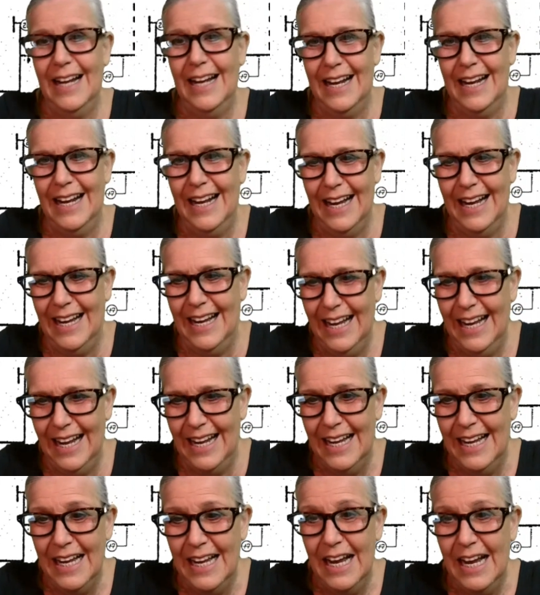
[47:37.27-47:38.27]
I
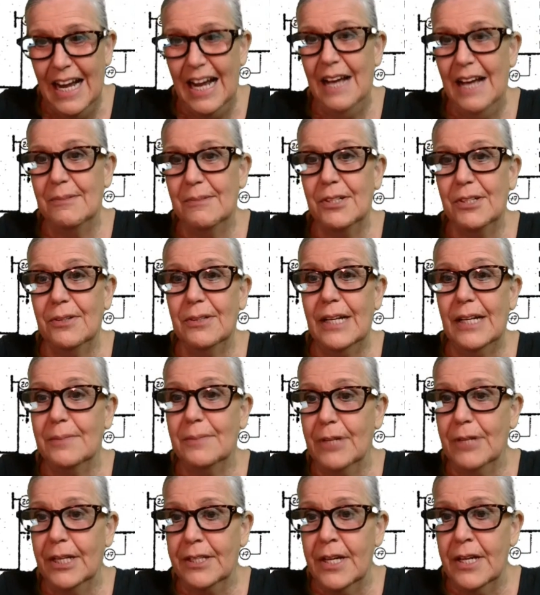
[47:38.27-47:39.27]
am so
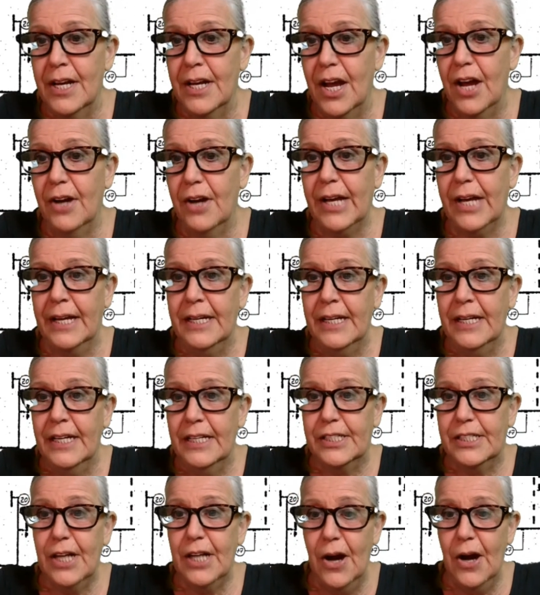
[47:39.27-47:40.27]
out of breath. Okay,
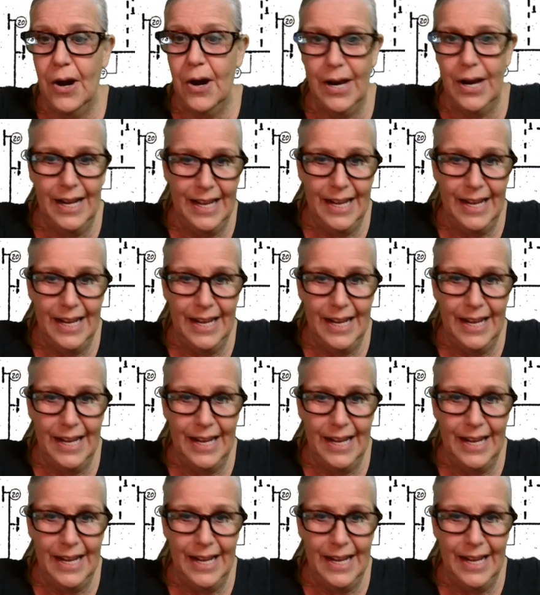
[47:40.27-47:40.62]
so